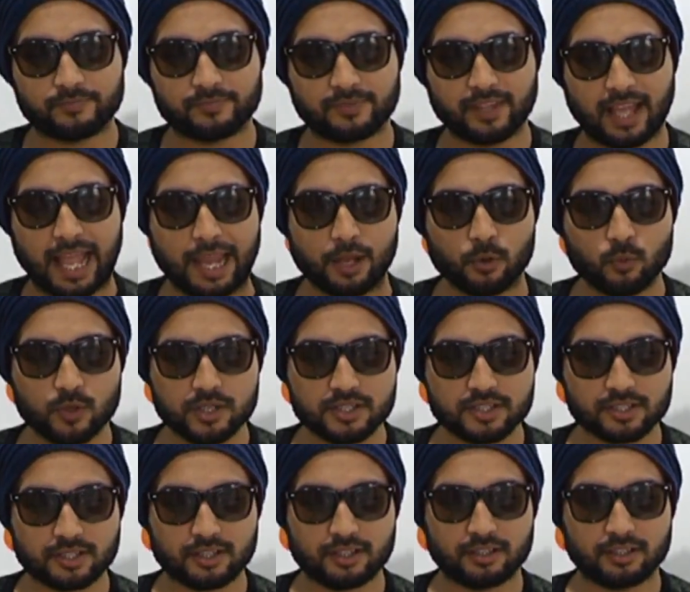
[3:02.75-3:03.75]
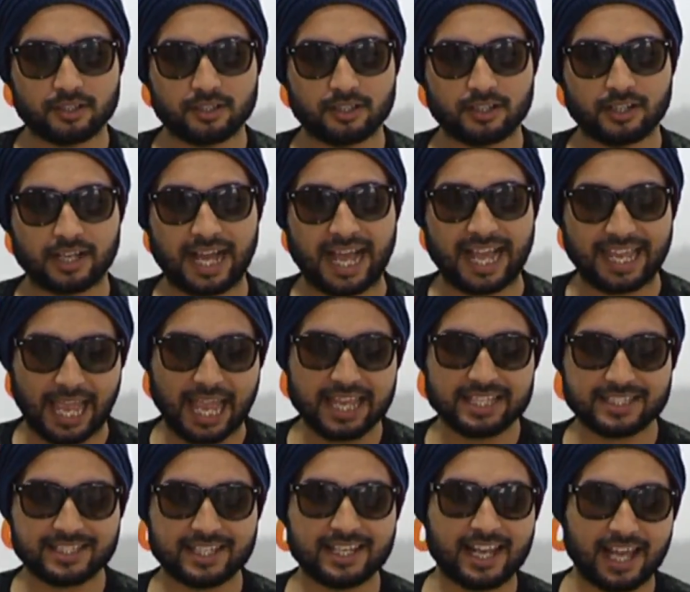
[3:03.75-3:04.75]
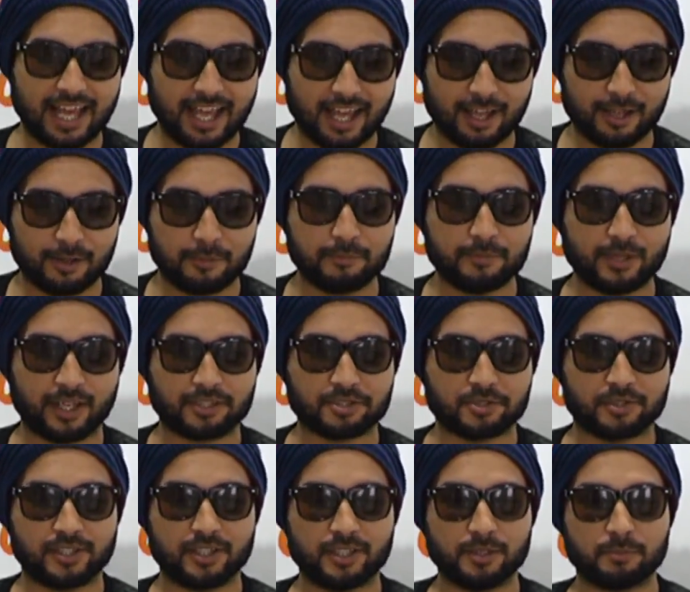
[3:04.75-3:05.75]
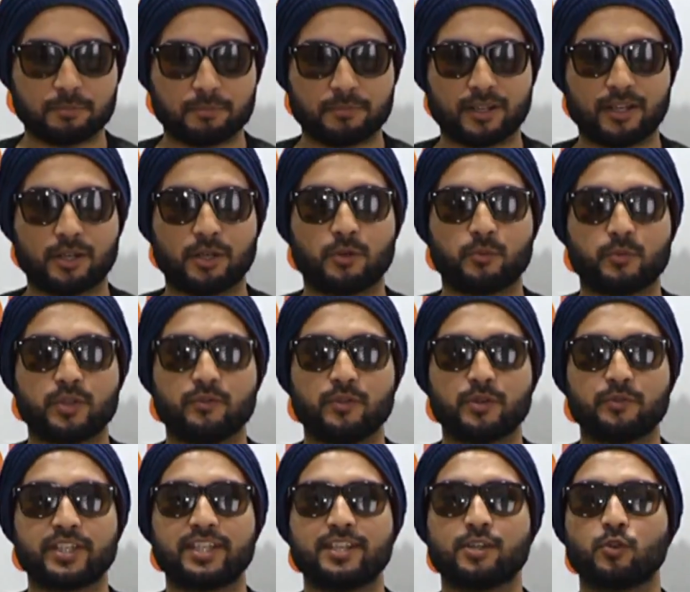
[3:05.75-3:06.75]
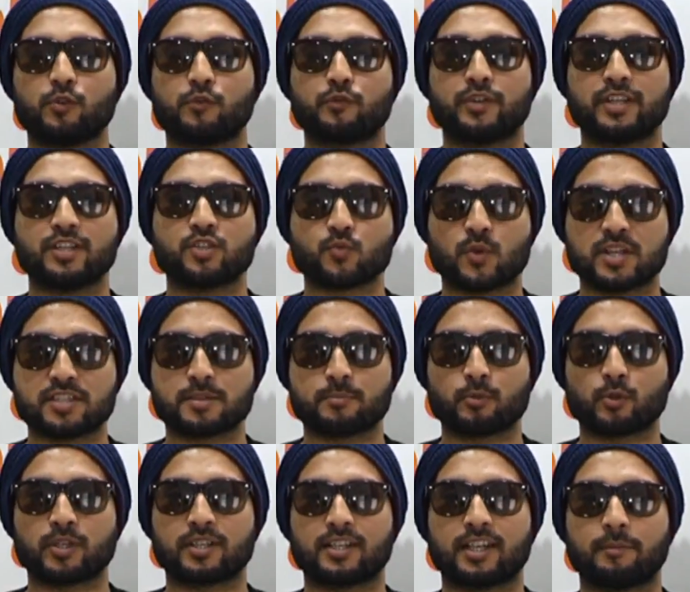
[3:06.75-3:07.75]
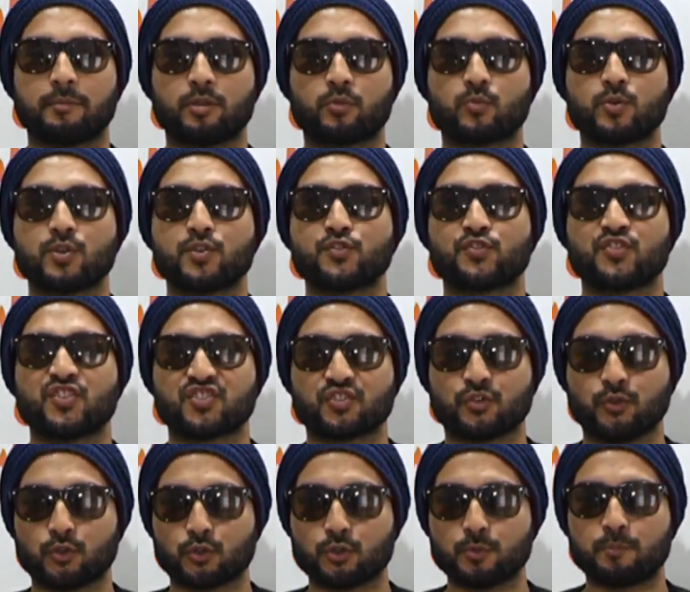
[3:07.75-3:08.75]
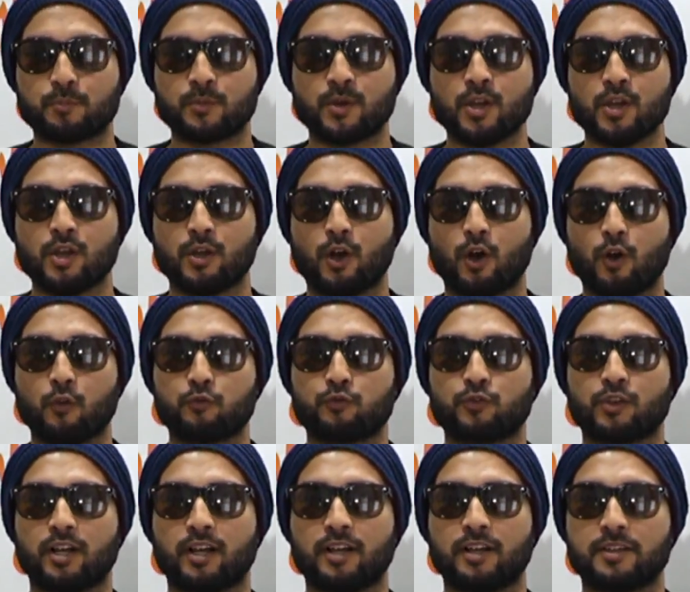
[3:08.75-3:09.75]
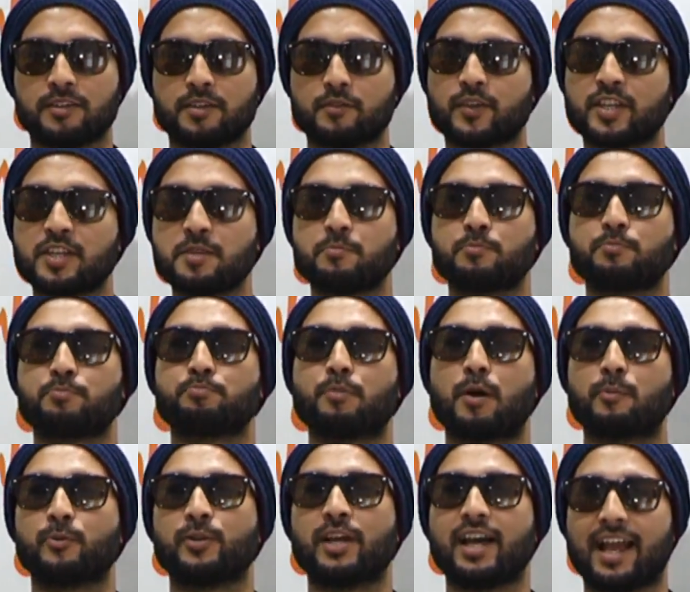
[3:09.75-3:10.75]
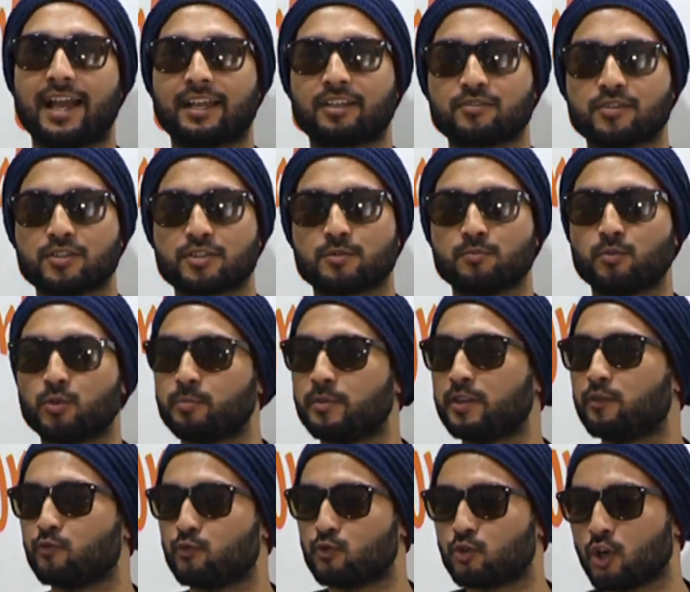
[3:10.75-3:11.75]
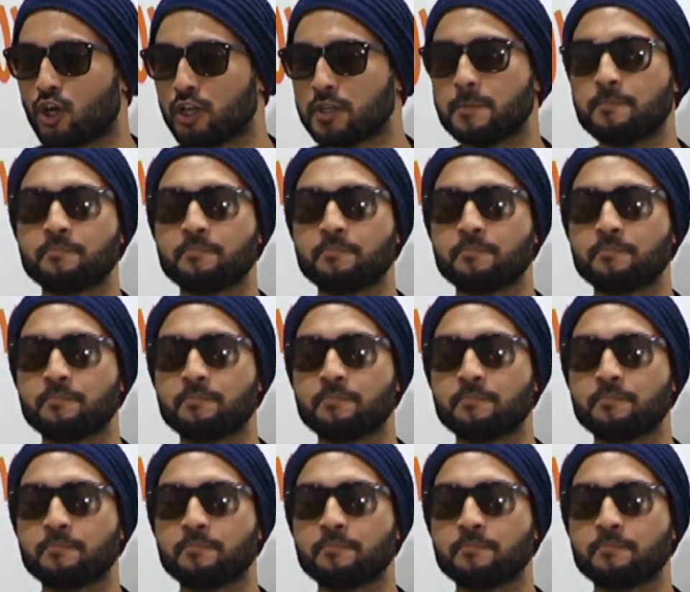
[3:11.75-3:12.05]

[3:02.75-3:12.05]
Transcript: I still am actually. We were very good friends once upon a time. It was this group of the very popular actress Murni Fukon,